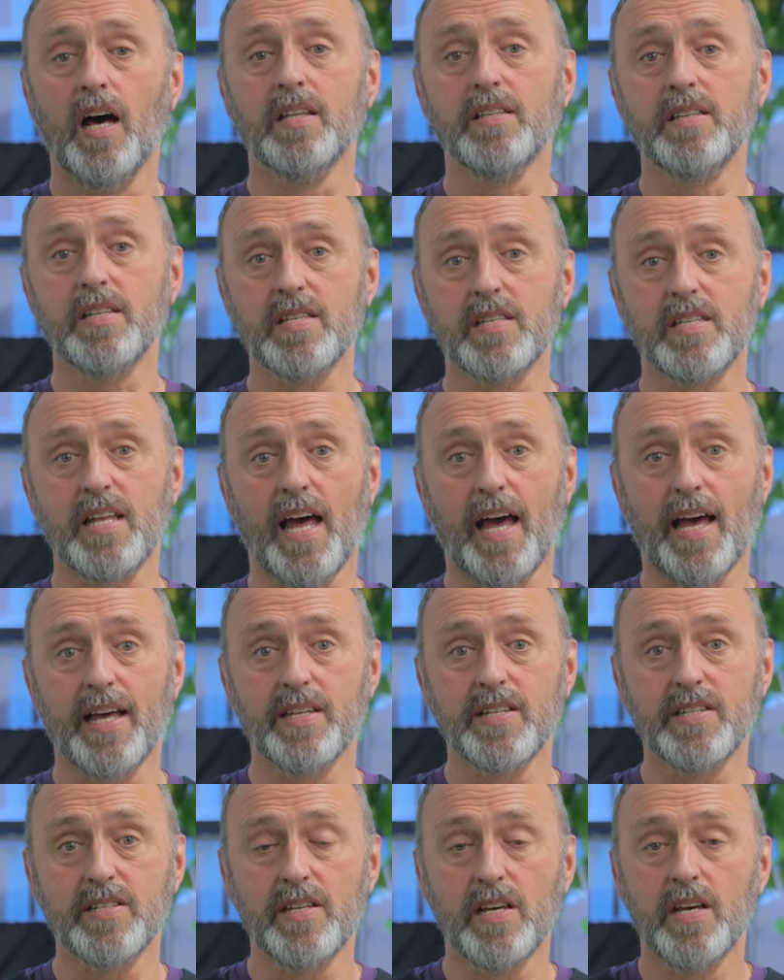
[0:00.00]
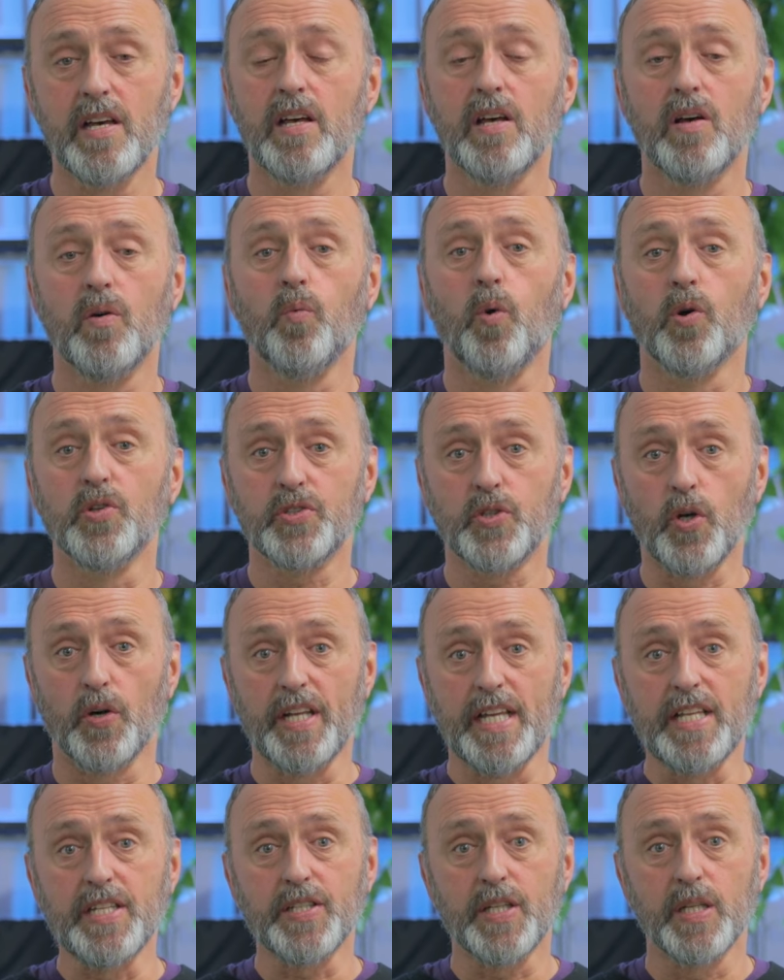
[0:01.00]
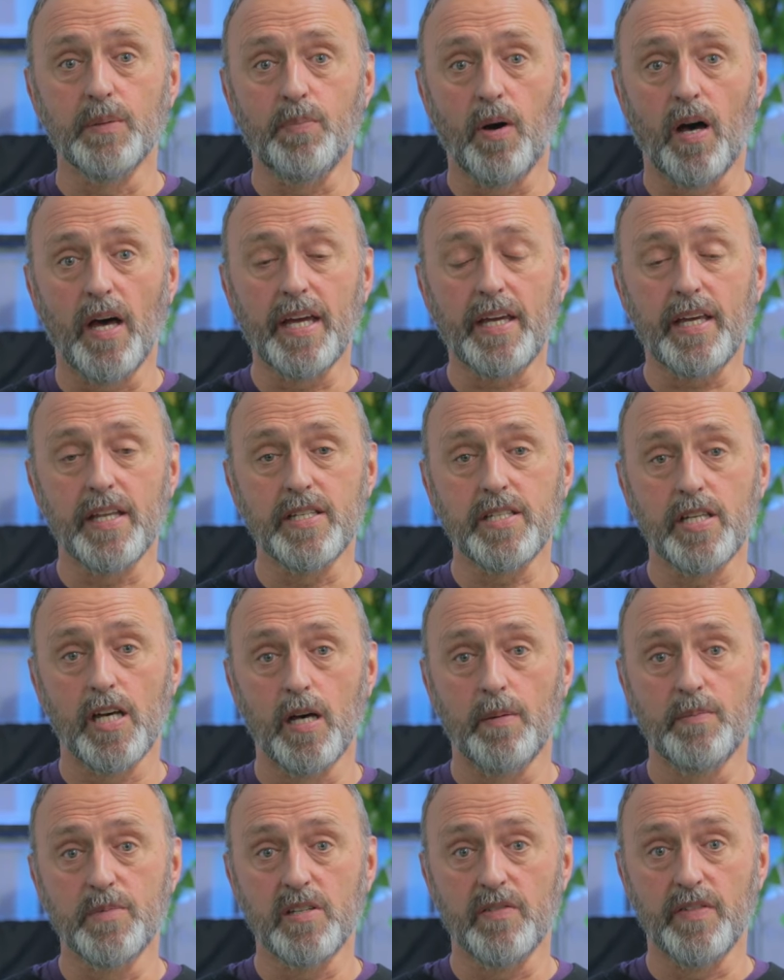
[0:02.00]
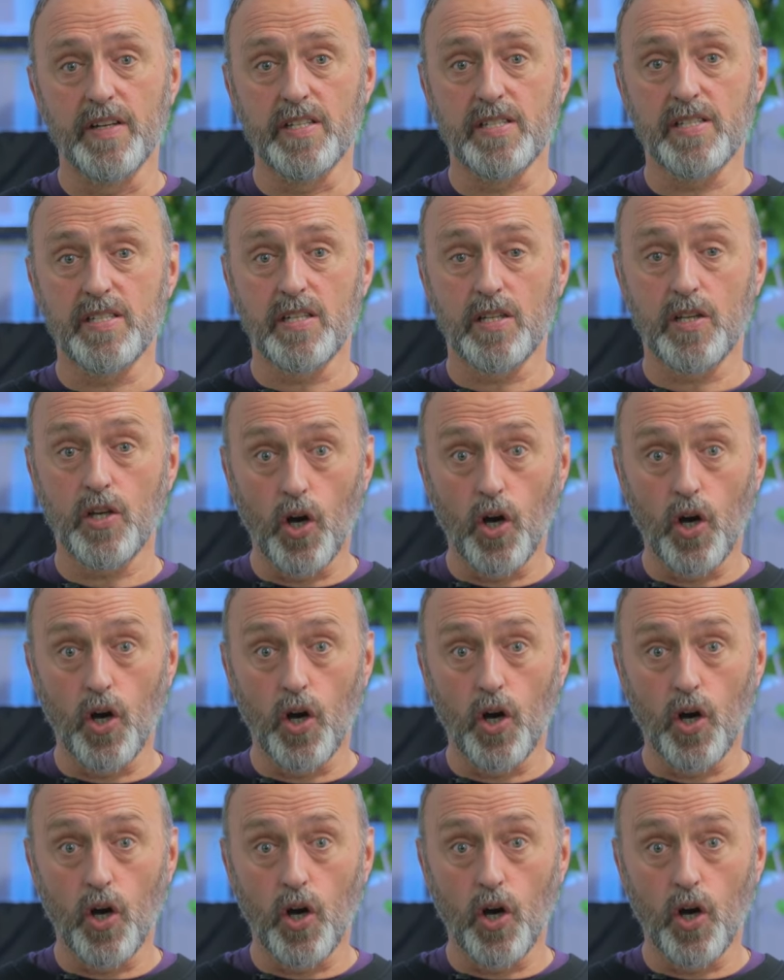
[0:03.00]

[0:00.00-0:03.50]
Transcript: Understand what's gone into the bike in terms of its